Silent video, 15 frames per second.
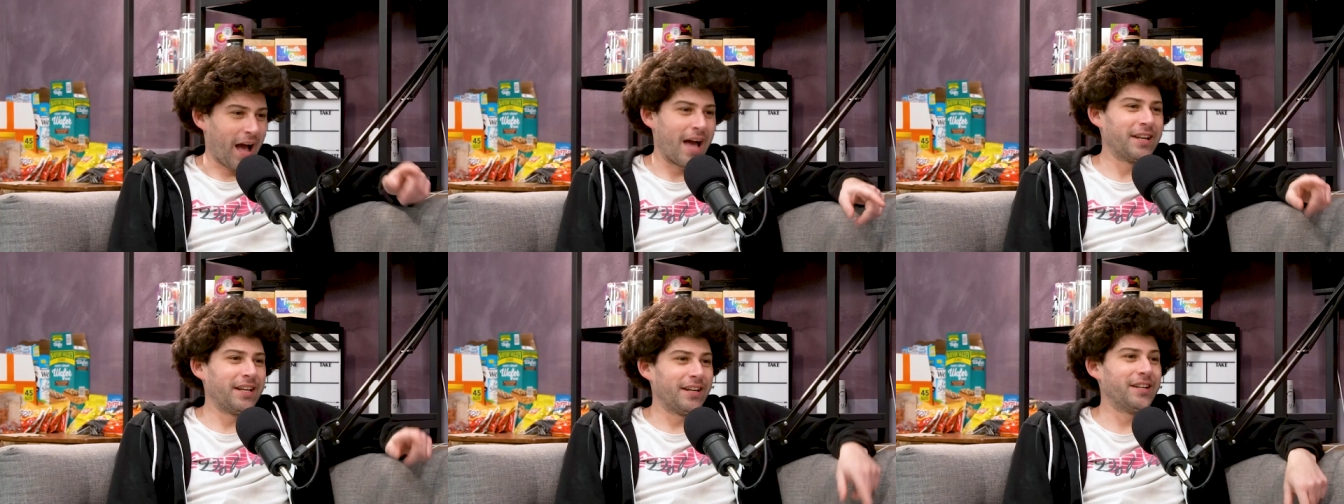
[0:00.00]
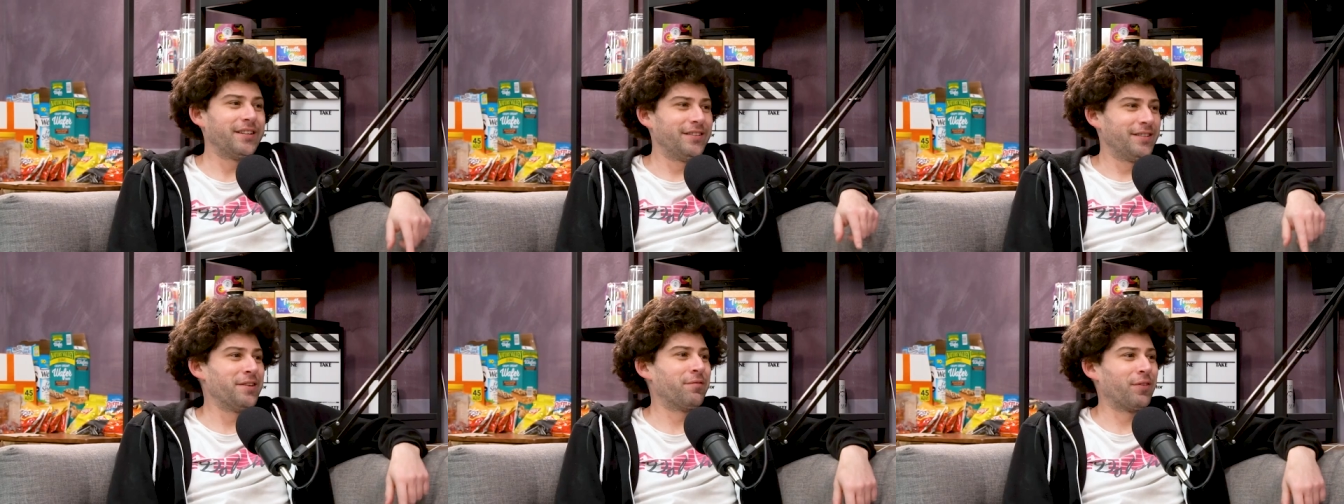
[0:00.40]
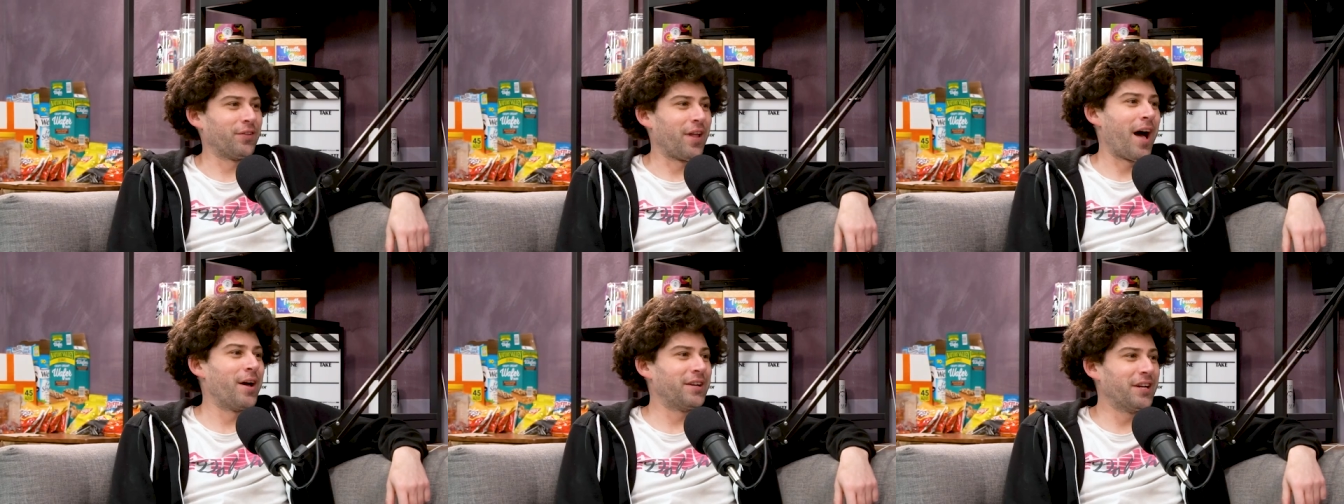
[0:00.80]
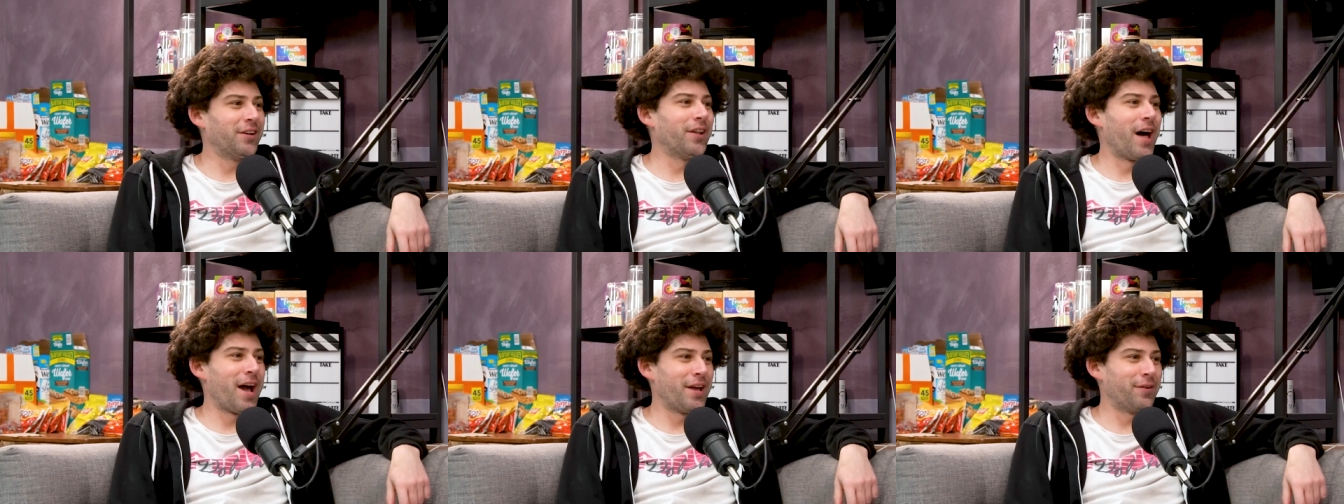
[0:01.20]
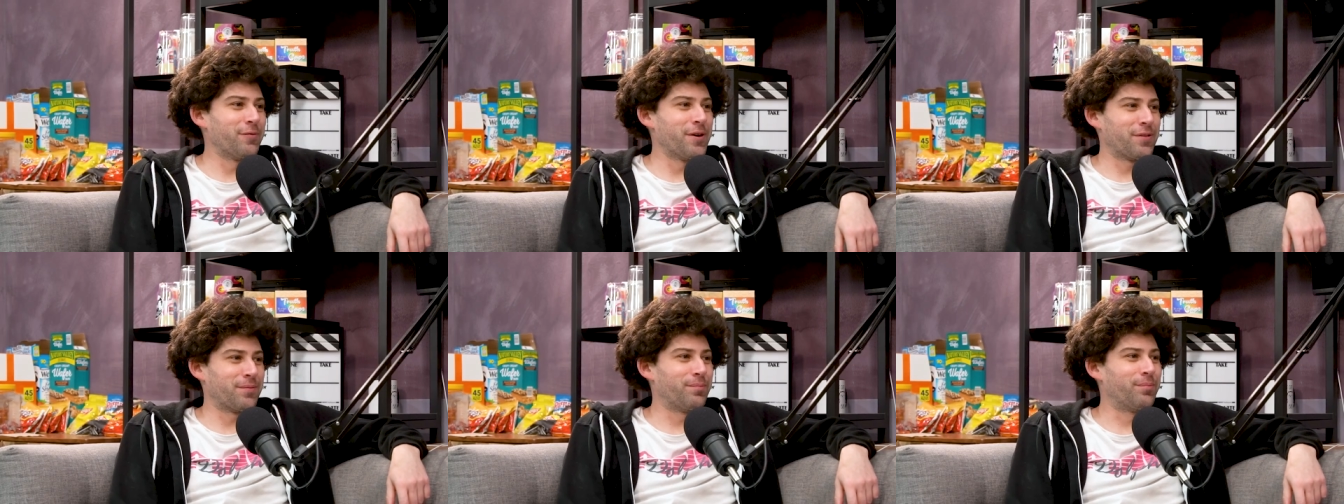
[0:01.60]
My, I need a different. I need a line
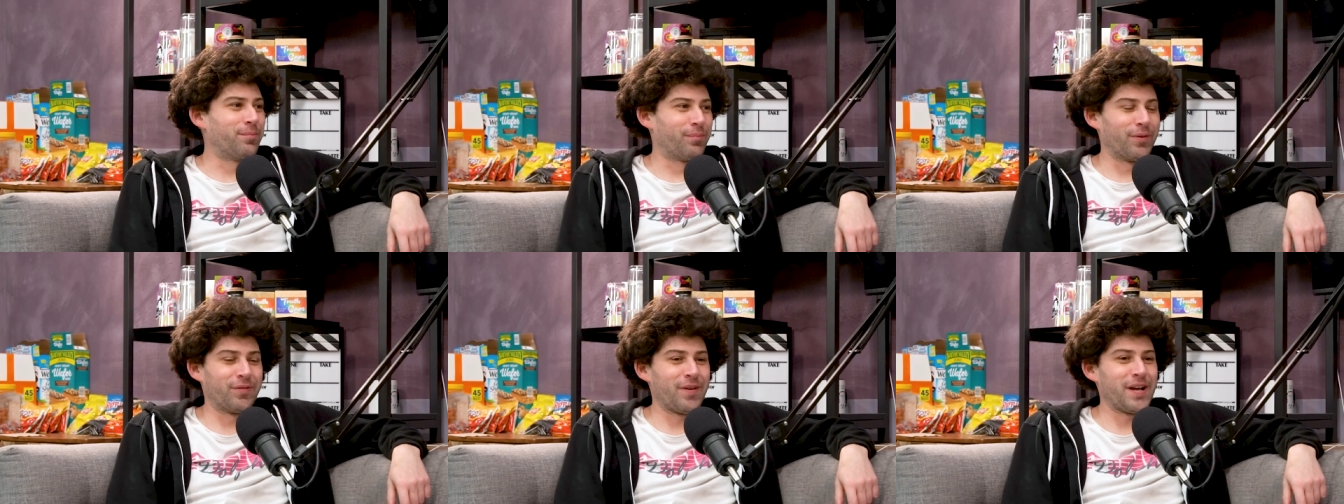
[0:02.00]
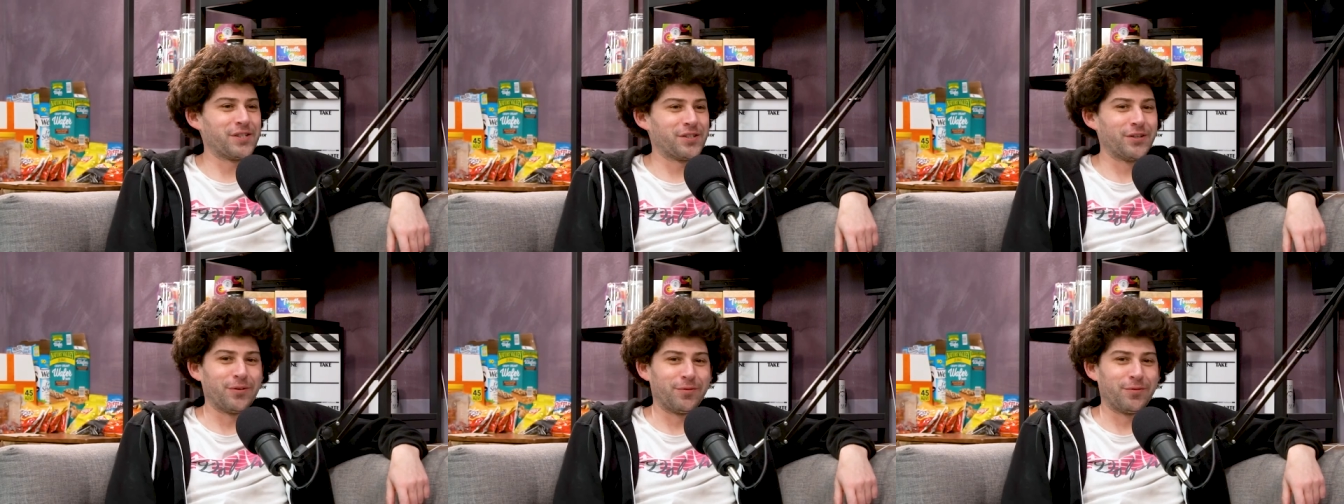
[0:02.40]
with professional